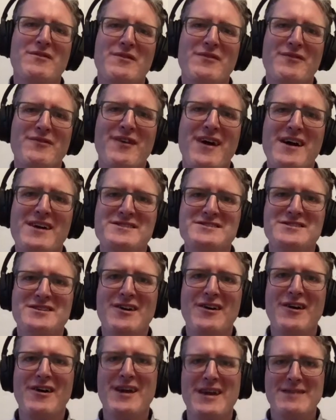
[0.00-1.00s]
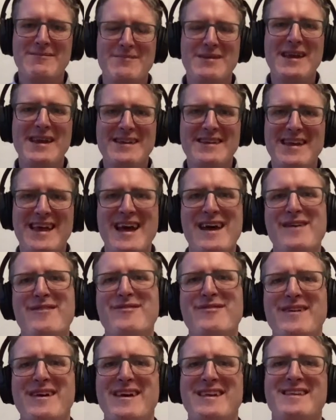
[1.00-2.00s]
fáilteáin
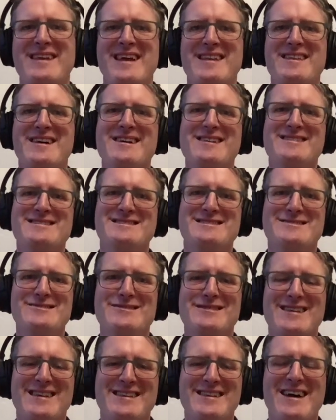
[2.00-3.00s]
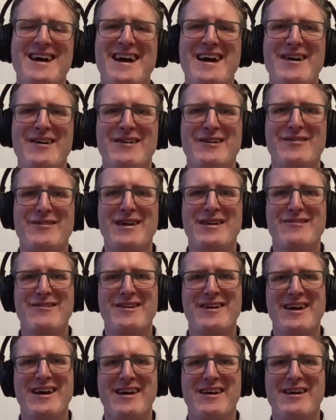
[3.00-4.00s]
PDF I dachasúla tá ann gur
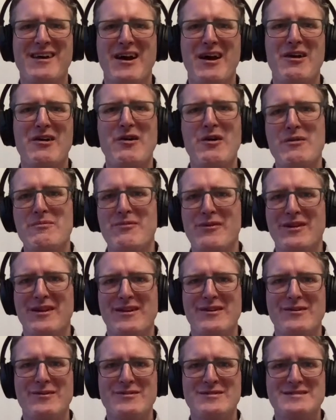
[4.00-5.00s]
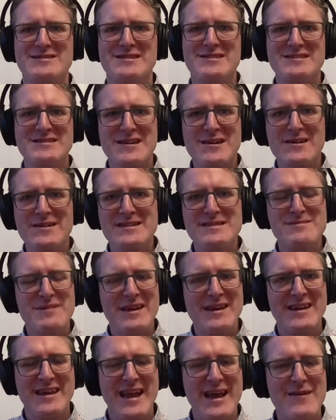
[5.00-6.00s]
féidir a choipáil an nua. So there's all these
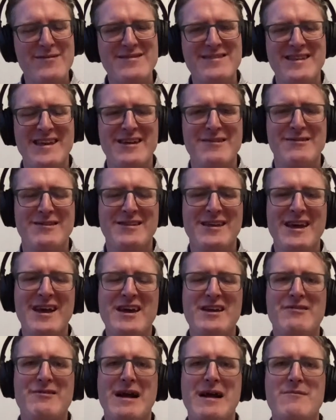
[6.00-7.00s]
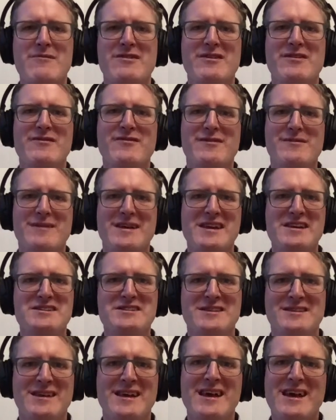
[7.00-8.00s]
PDFs there with grammar
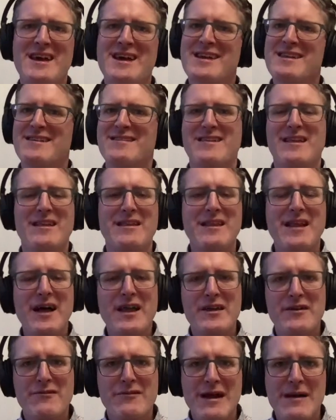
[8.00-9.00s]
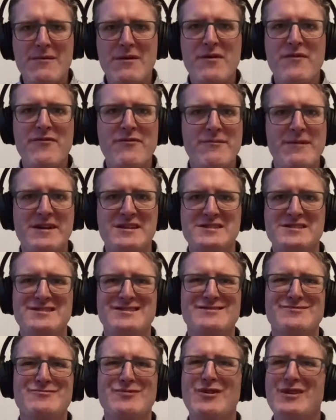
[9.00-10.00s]
information. There's a lot of grammar information
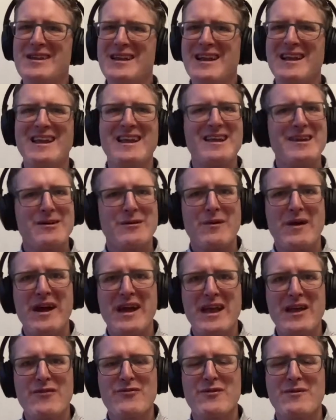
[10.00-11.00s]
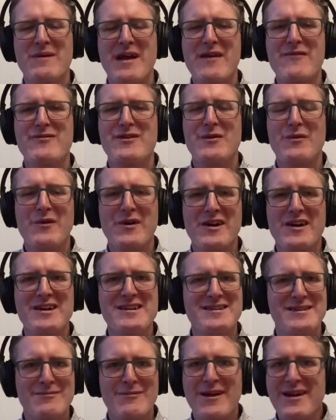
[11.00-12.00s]
just one click away from every
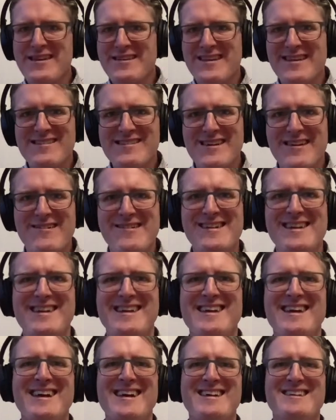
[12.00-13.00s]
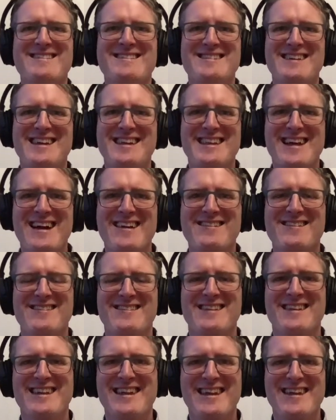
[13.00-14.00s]
word. You mightn't necessarily see that because
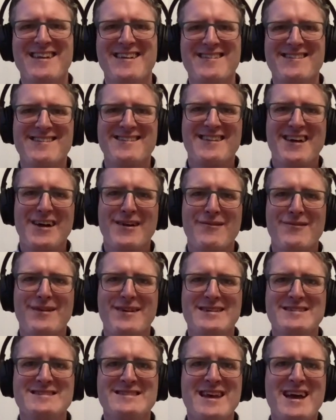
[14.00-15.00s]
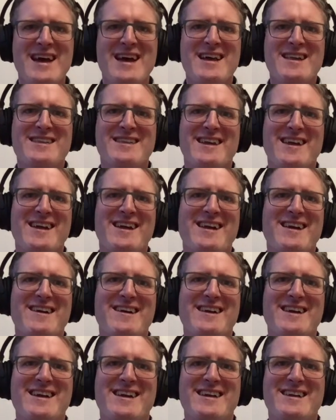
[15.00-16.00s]
the link isn't obvious.
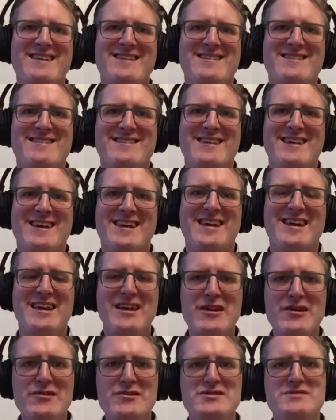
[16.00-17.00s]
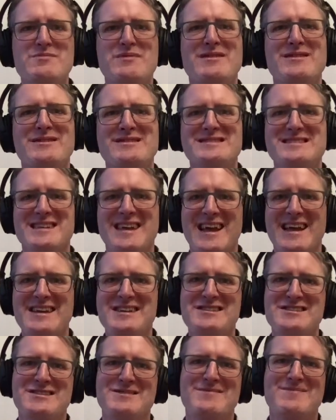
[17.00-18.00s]
There is a huge
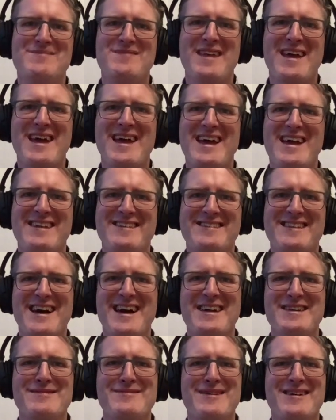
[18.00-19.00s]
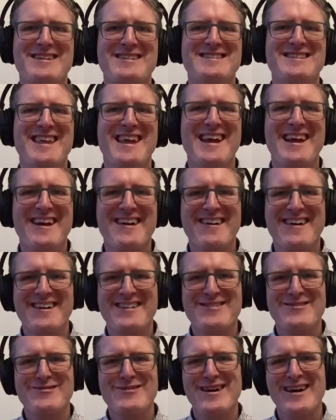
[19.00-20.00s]
pronunciation database there
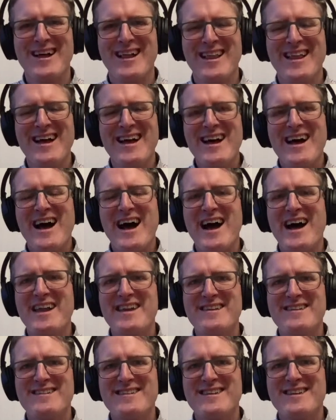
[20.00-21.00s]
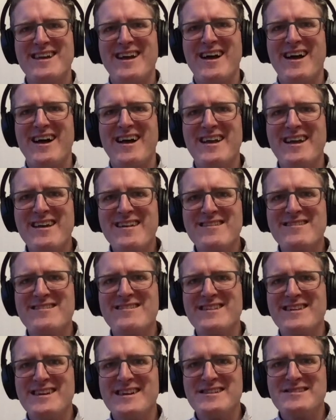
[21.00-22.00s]
as well. And I
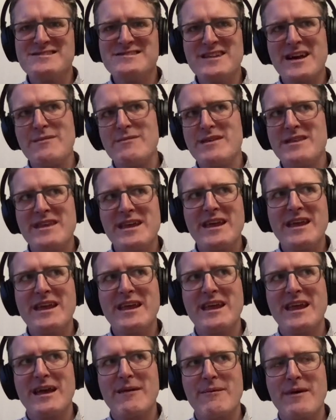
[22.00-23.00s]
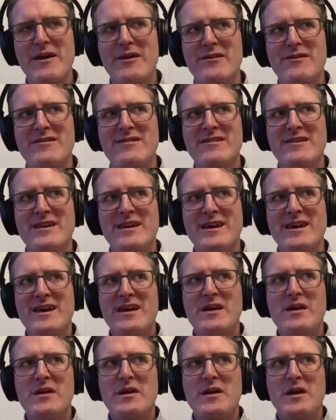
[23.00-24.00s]
guess it just got me thinking about,
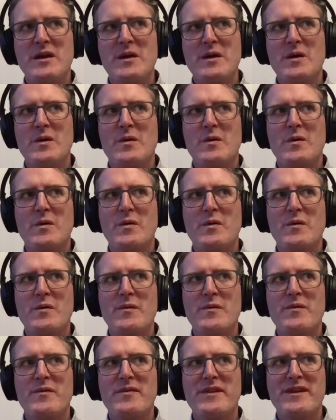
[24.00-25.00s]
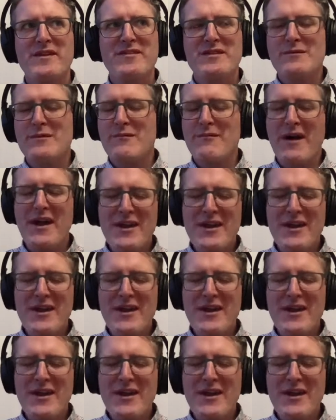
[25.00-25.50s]
you know, they're some of my